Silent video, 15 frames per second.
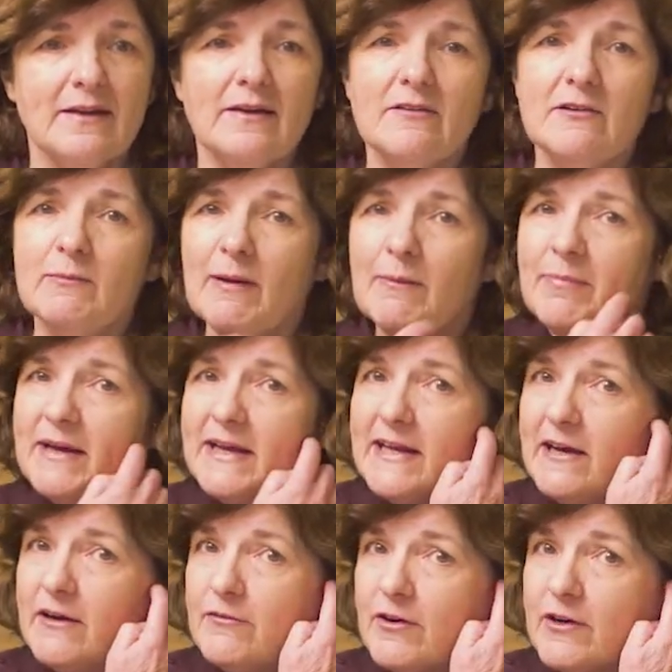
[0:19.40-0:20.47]
Remember, in
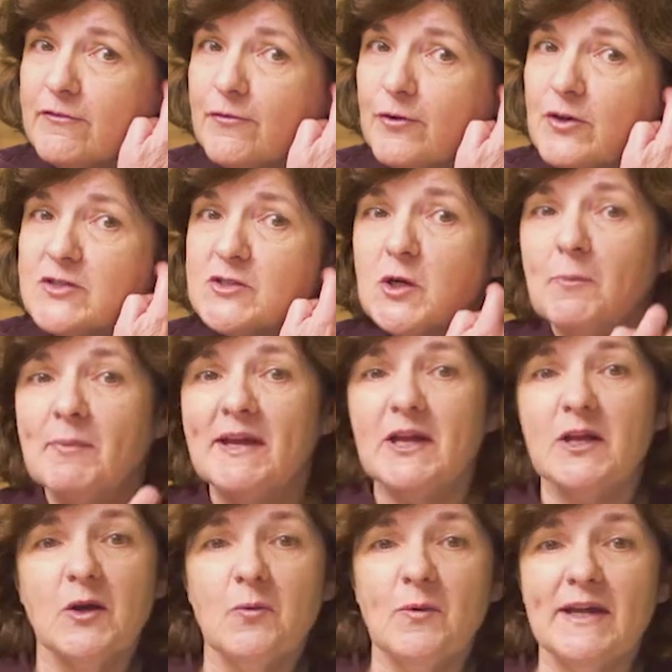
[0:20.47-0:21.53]
our very first
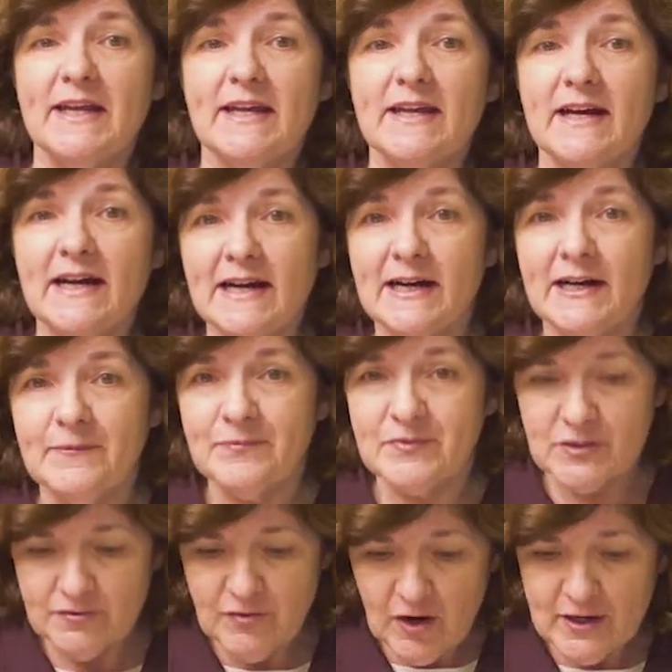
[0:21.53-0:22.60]
topic, we
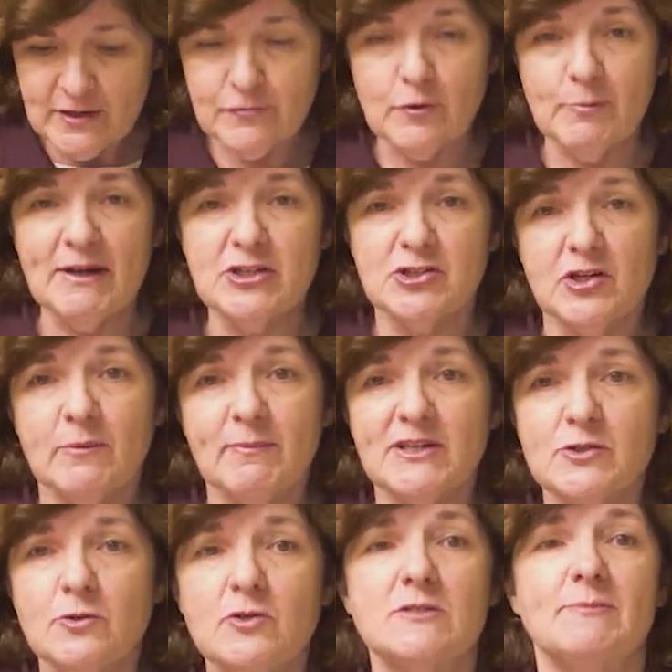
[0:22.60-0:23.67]
defined formation and we
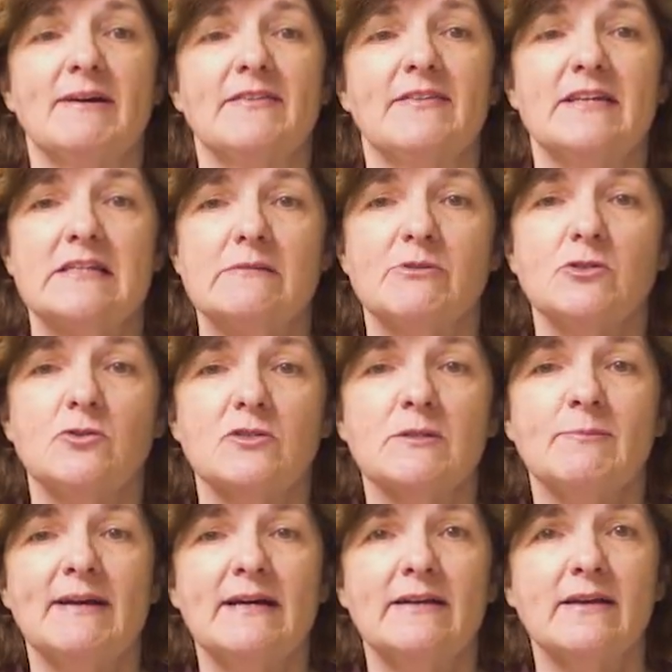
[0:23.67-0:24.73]
talked about this. We talked
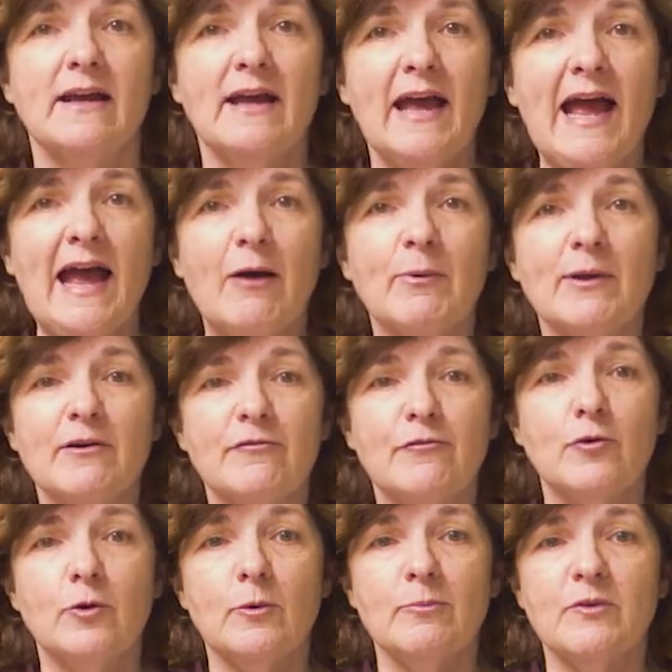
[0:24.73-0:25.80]
about how we are
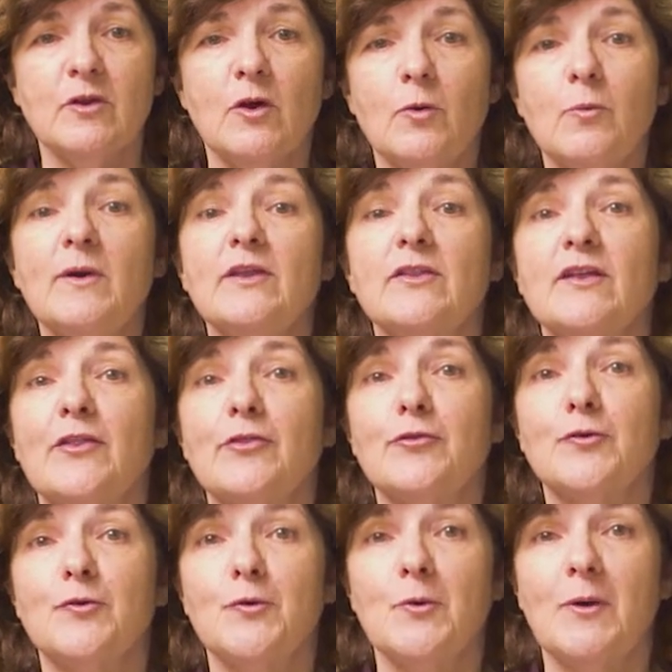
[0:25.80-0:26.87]
formed with and
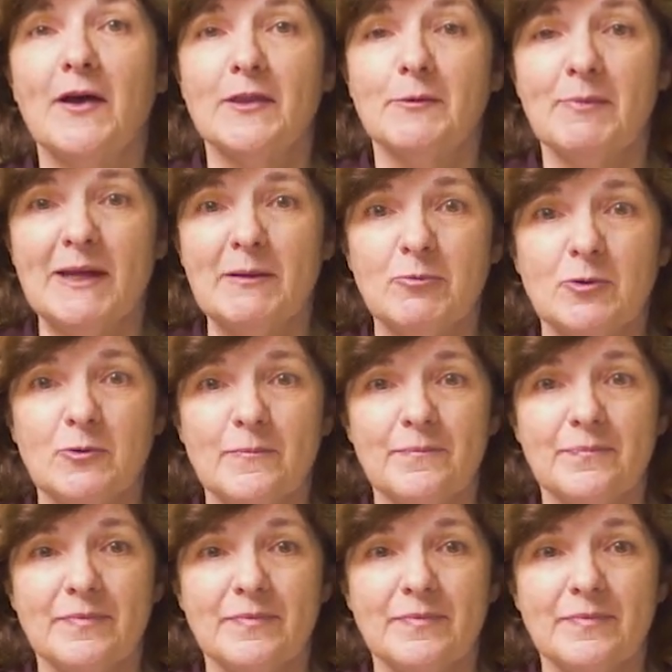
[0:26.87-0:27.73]
through other people.